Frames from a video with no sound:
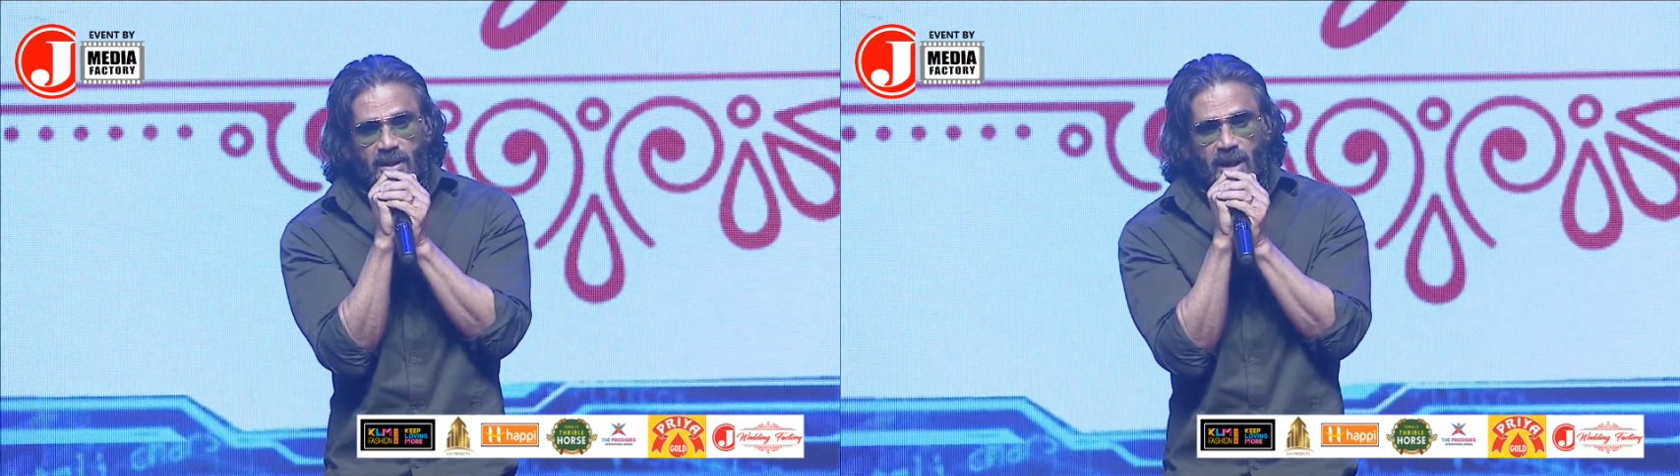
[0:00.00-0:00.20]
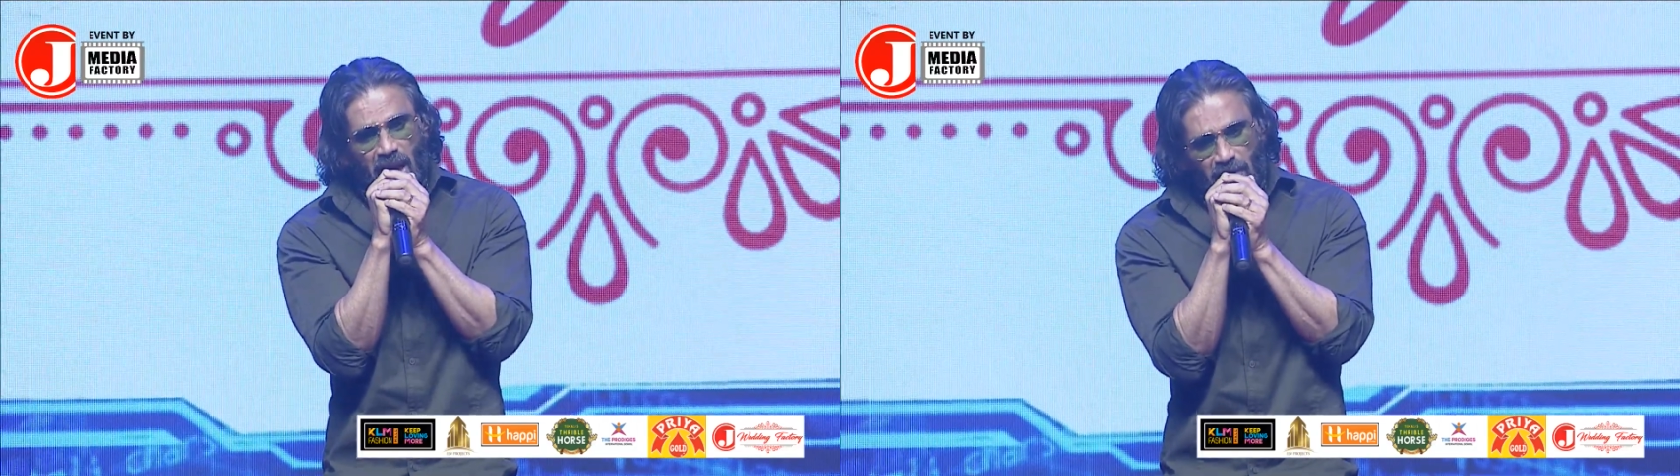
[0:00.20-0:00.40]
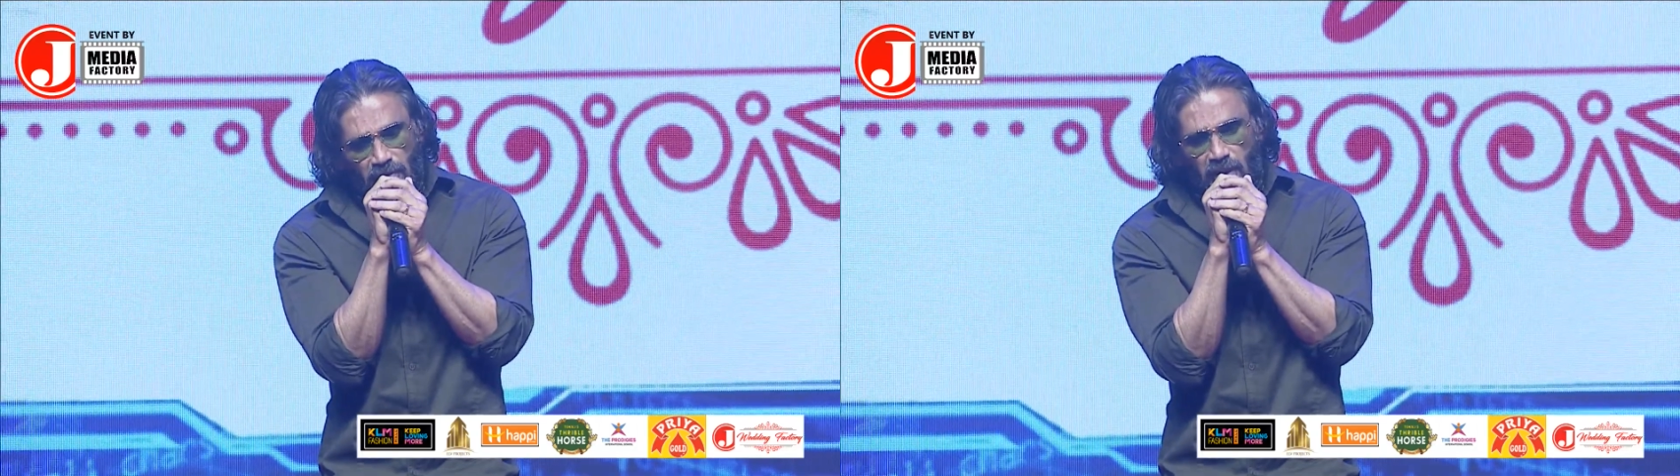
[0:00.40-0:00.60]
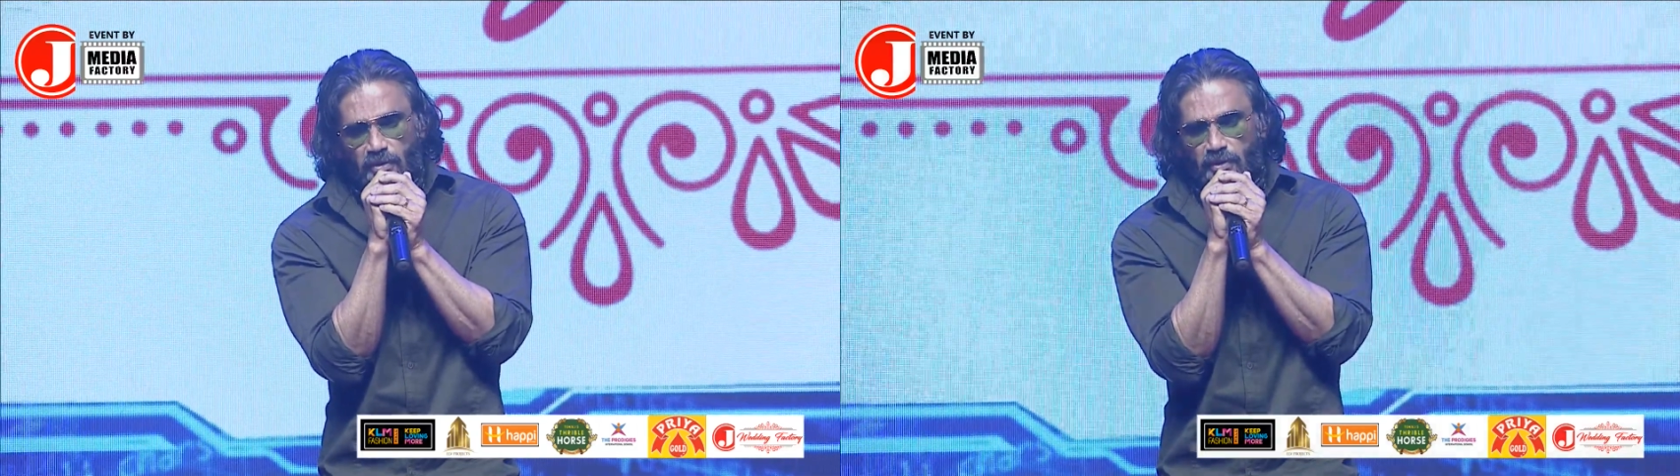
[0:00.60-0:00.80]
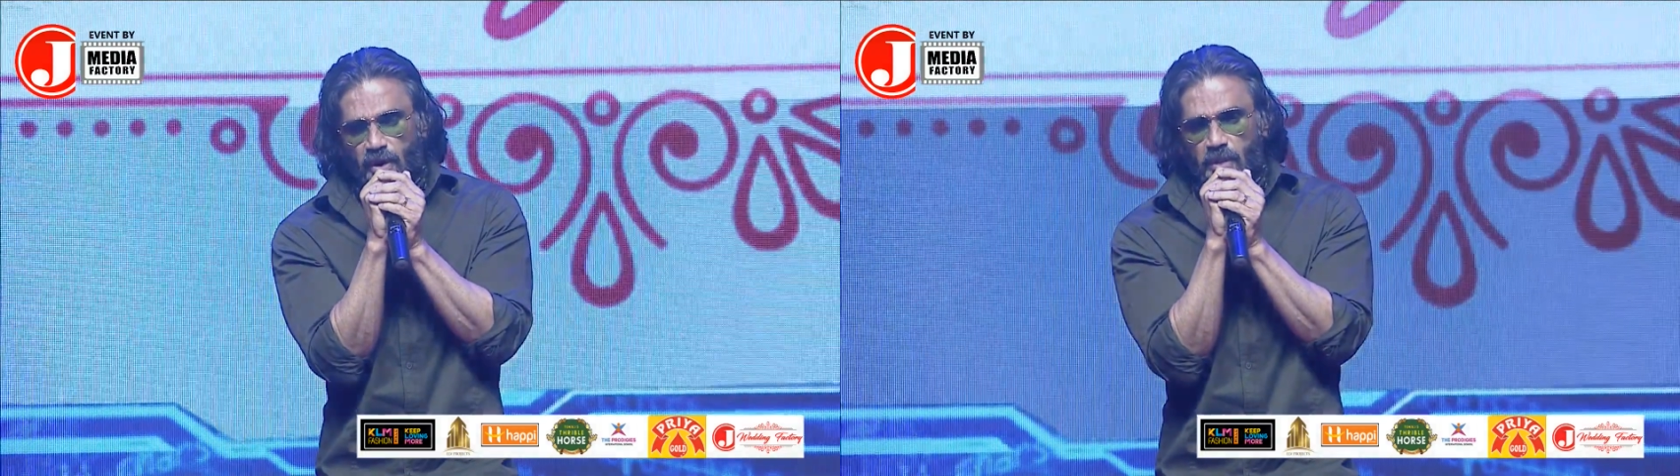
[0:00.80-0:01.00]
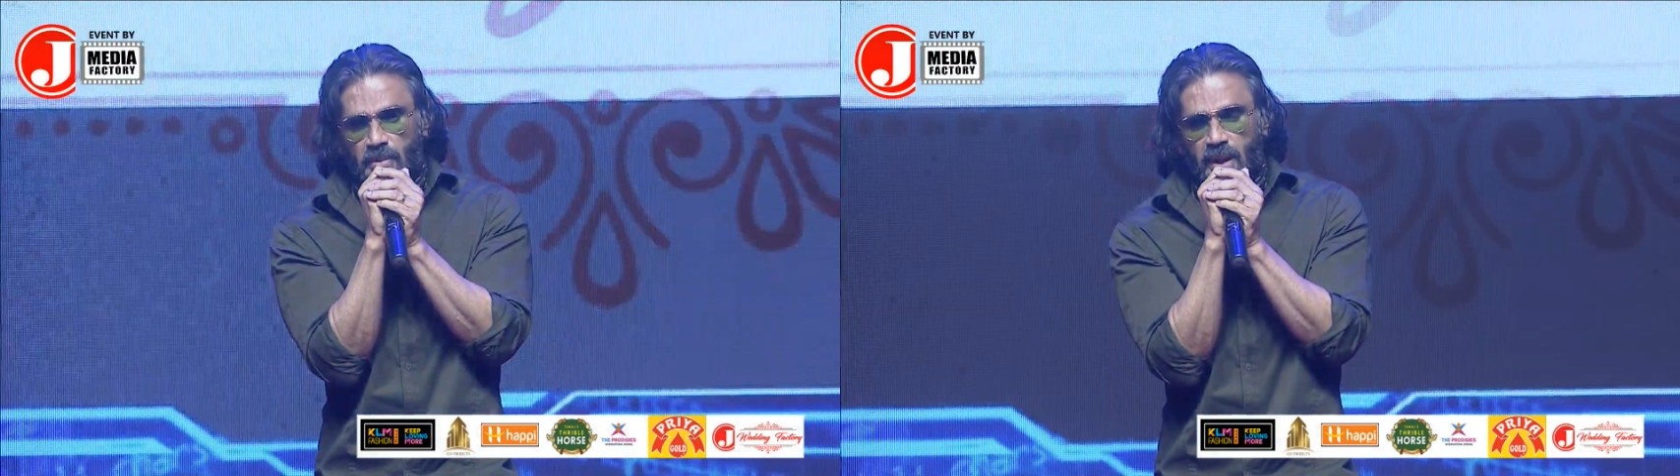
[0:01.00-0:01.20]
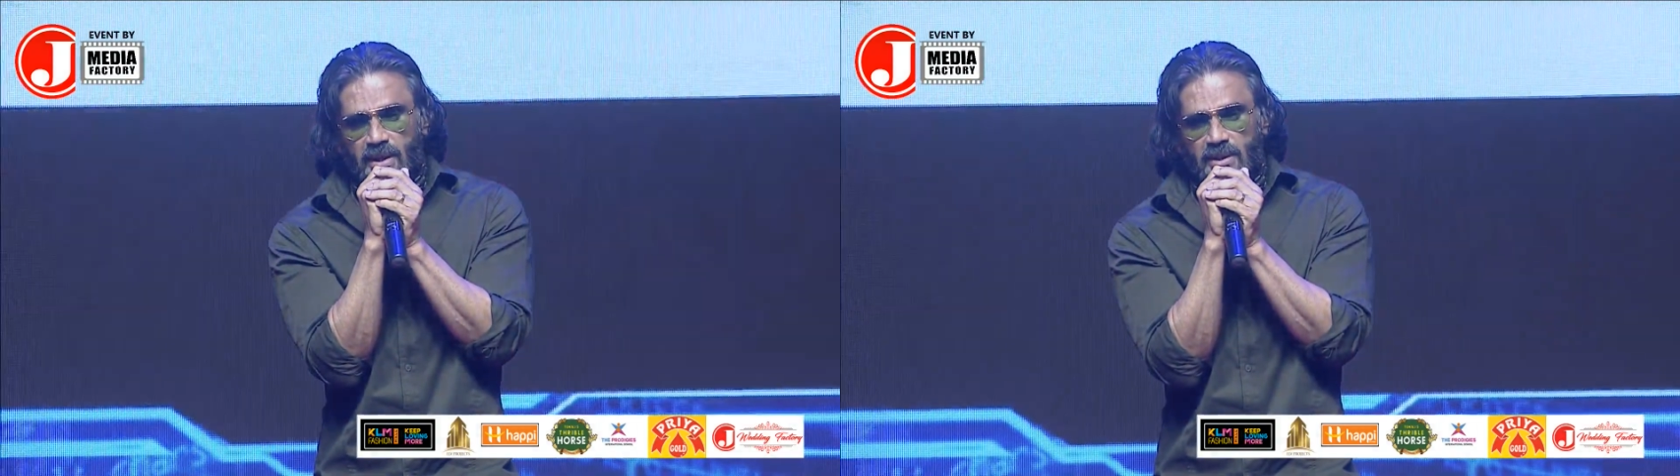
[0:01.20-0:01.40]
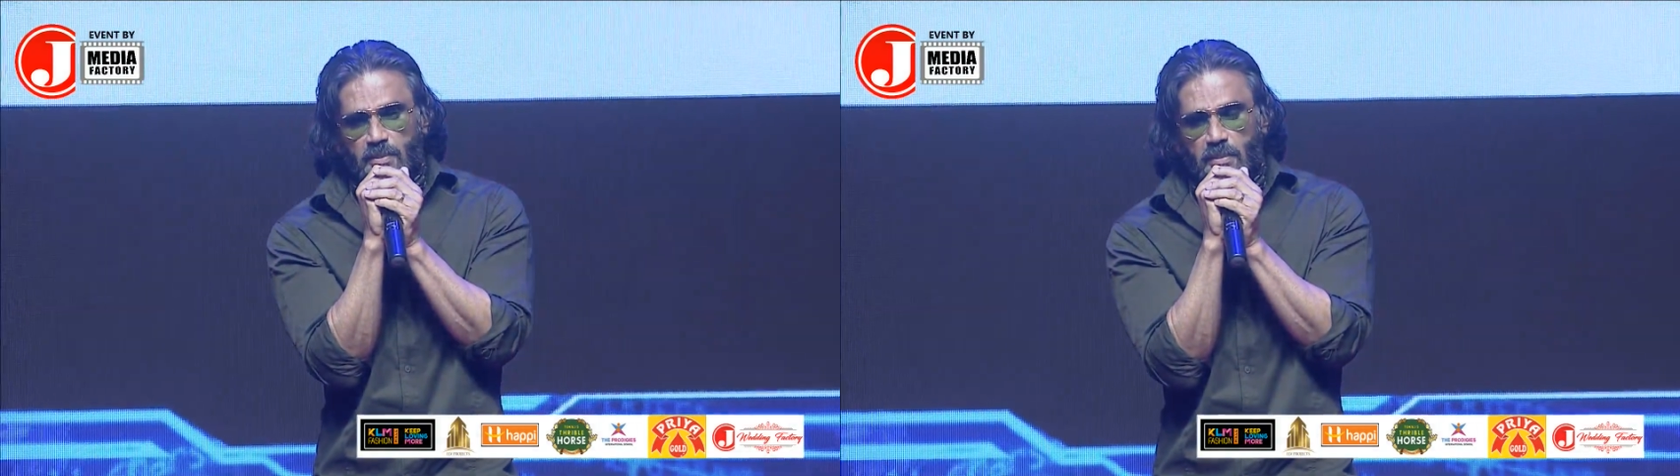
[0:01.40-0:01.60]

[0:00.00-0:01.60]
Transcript: every film that has